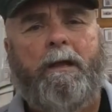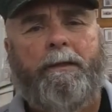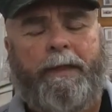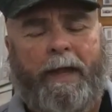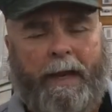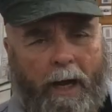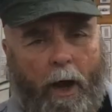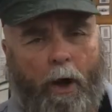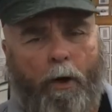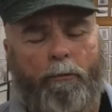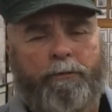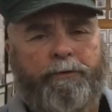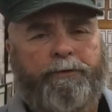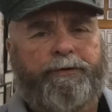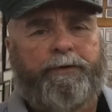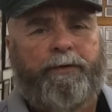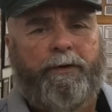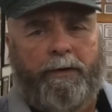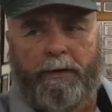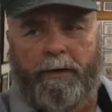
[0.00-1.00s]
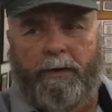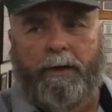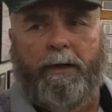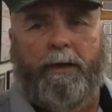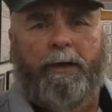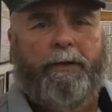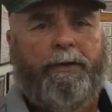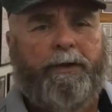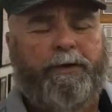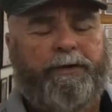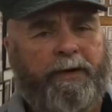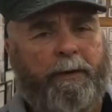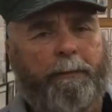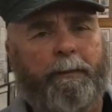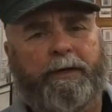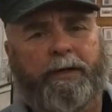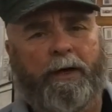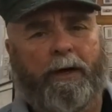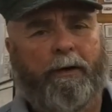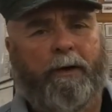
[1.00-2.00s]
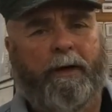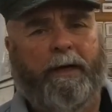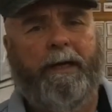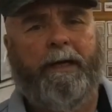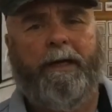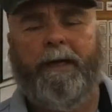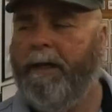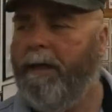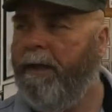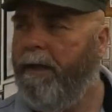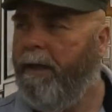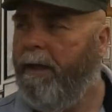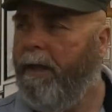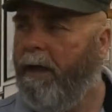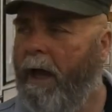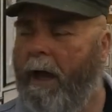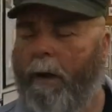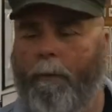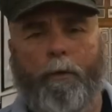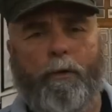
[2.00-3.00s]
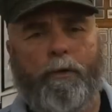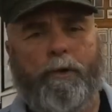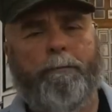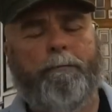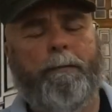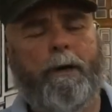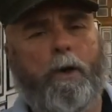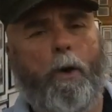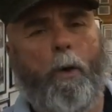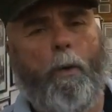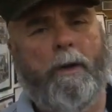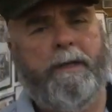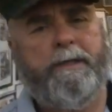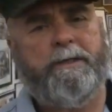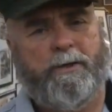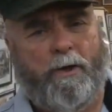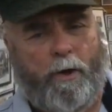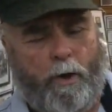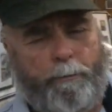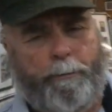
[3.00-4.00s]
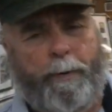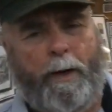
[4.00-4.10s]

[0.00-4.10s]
That owns the cemetery where the McCoys are